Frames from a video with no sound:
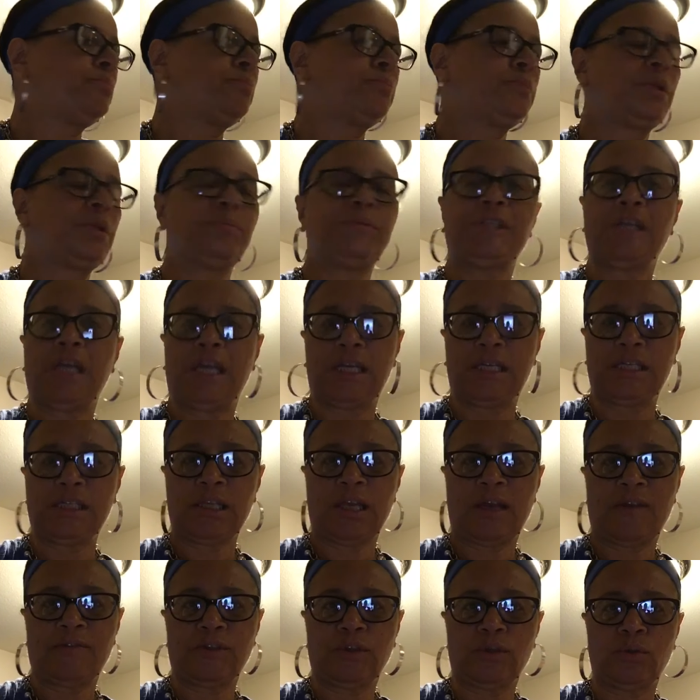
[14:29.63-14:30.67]
the potatoes
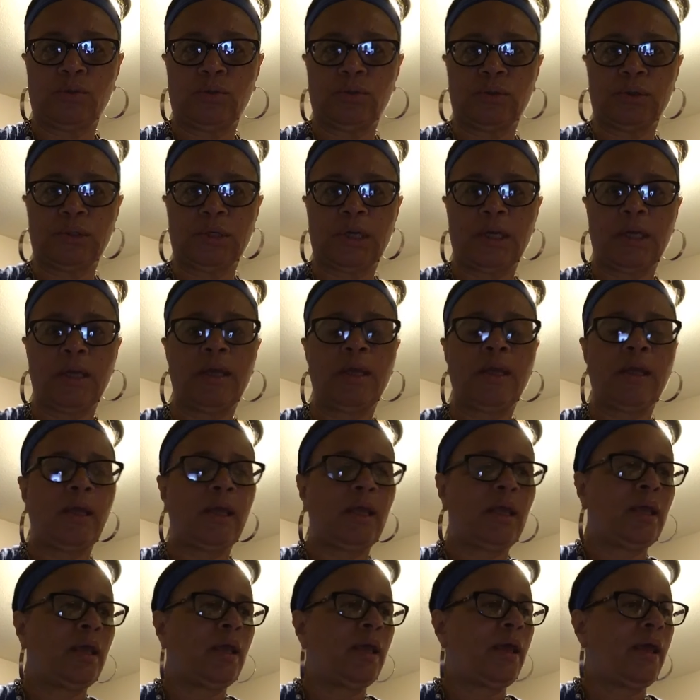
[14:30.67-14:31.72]
have to cook,
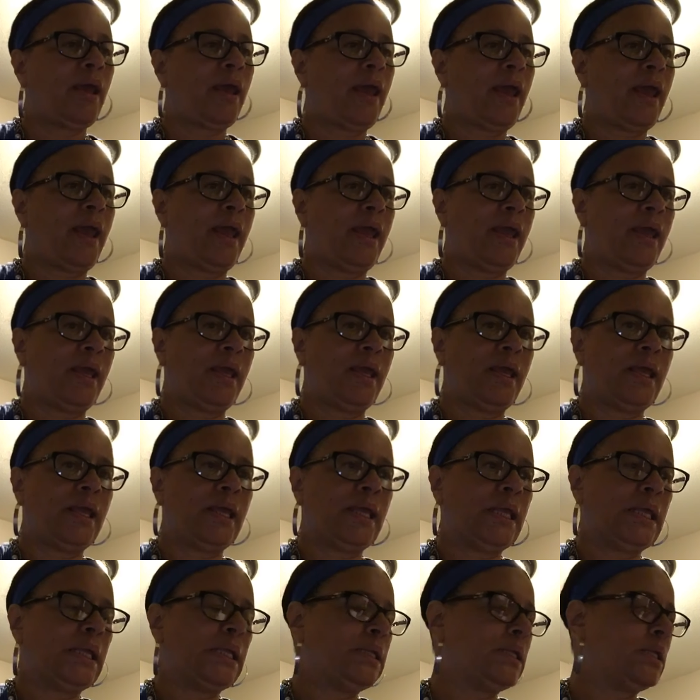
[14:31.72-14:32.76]

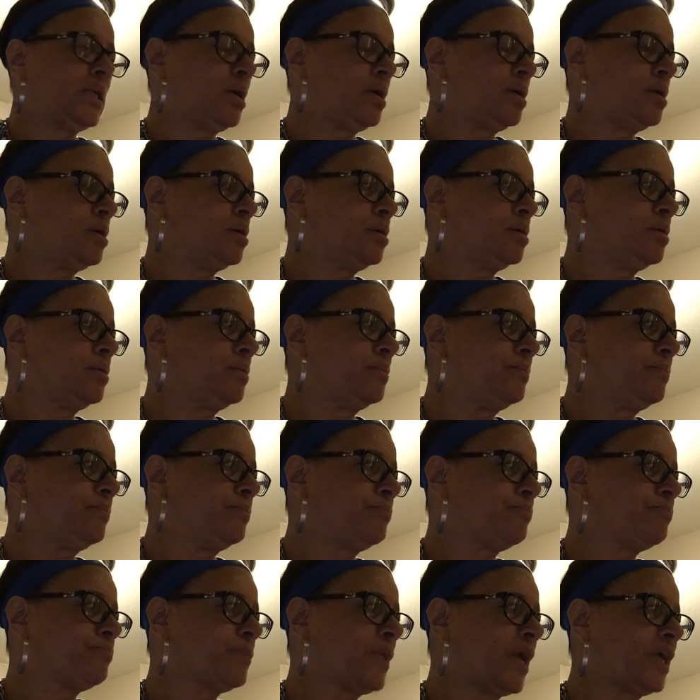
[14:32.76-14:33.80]
and
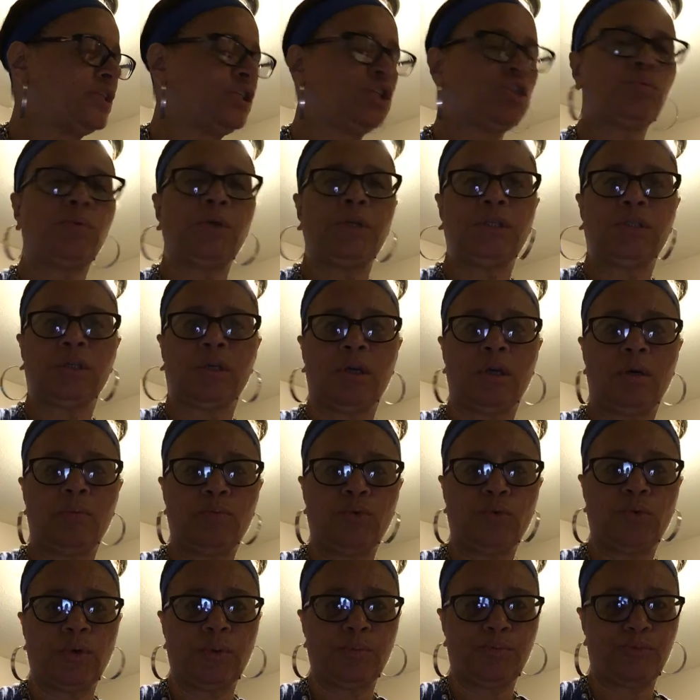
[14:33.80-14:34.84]
I just wanted to come
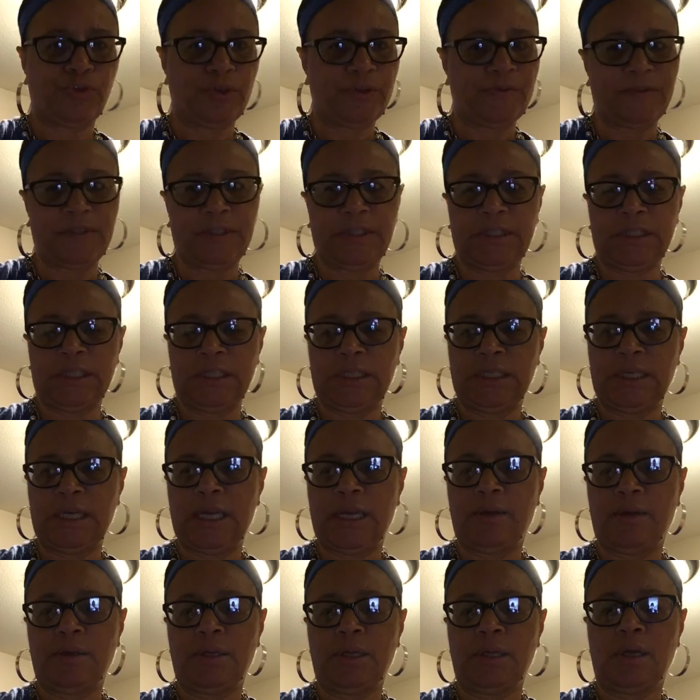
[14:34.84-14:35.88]
on briefly
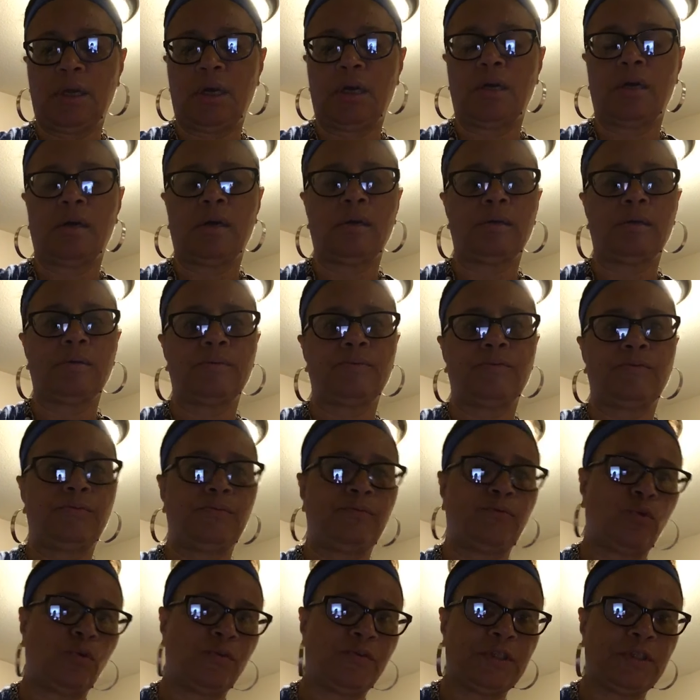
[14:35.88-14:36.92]
today,
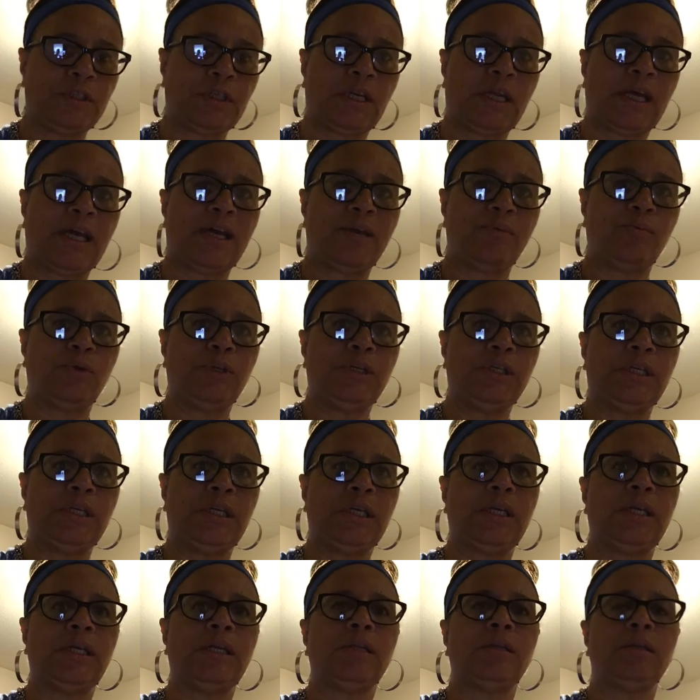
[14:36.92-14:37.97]
4th of July
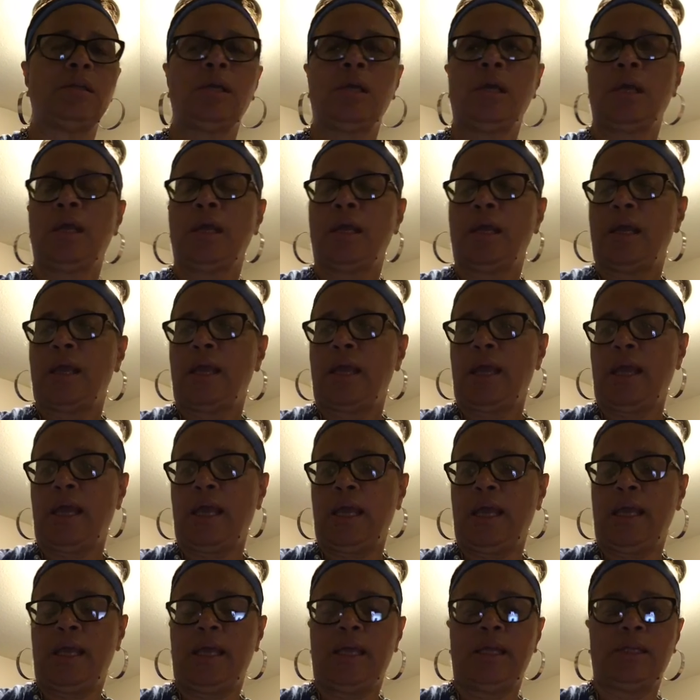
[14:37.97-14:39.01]
weekend,
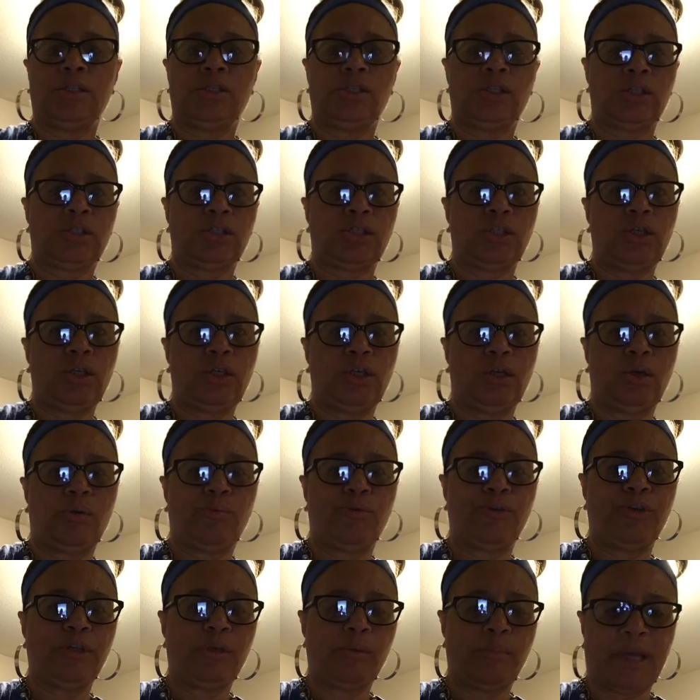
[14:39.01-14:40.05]
and just, you know,
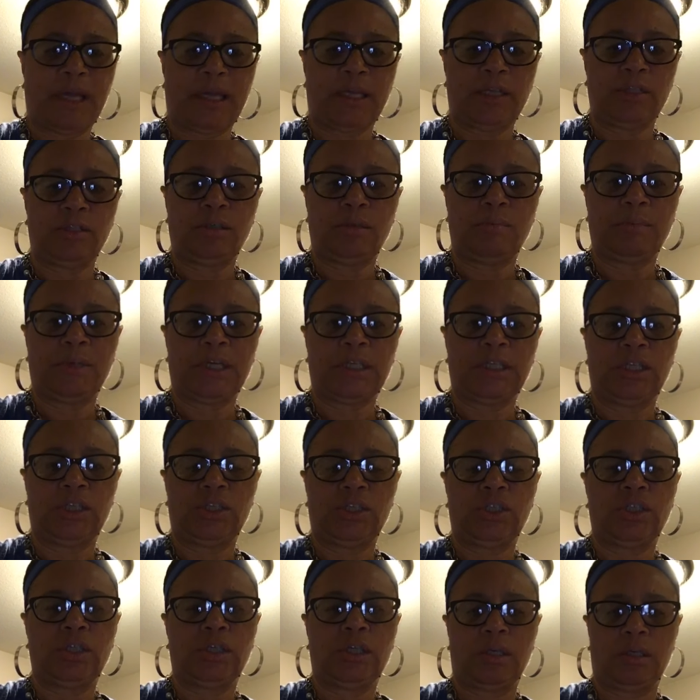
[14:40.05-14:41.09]
bring you back into my
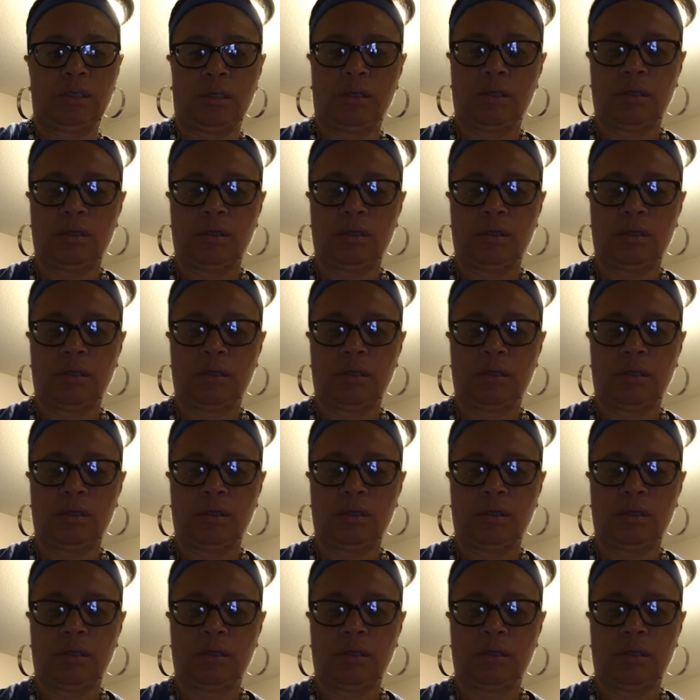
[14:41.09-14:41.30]
kitchen.